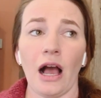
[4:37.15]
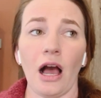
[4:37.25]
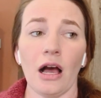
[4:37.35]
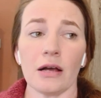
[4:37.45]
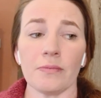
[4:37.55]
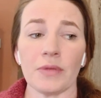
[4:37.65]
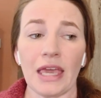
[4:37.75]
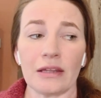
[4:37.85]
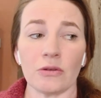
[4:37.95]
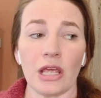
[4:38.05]

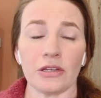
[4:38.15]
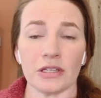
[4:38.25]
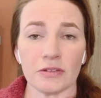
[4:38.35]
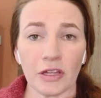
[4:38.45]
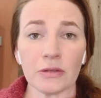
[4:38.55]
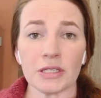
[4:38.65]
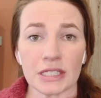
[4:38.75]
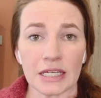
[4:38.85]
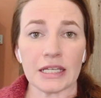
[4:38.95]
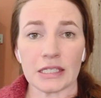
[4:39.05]
And the development
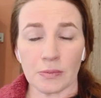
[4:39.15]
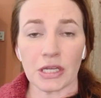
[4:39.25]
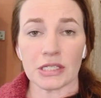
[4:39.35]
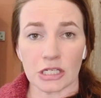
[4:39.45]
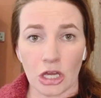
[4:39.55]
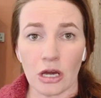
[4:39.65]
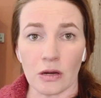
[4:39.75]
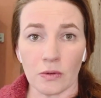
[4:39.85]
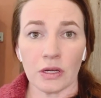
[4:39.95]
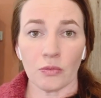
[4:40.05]
slate is the place to
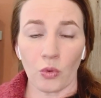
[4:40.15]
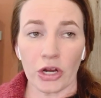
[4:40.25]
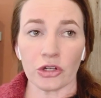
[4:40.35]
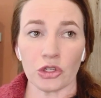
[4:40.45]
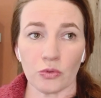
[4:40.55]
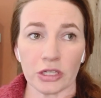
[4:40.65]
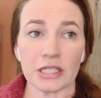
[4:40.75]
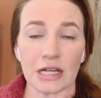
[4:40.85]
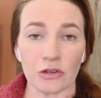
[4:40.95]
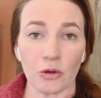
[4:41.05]
go, where you
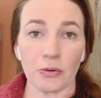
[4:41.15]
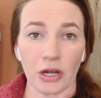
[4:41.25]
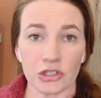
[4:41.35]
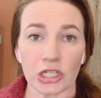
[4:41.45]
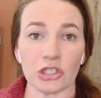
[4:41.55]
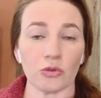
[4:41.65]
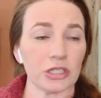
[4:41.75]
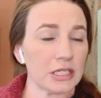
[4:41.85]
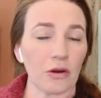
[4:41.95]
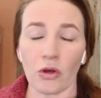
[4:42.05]
list out your projects, you
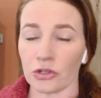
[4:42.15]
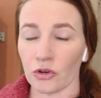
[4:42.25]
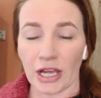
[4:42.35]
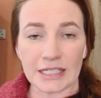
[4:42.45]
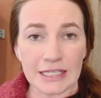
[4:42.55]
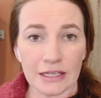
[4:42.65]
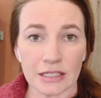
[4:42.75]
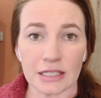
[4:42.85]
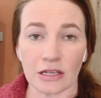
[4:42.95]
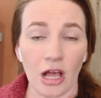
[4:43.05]
list out all your
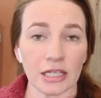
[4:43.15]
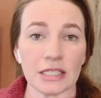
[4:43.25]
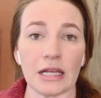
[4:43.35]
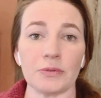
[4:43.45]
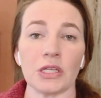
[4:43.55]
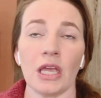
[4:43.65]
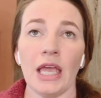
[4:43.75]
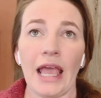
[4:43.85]
ideas and concepts,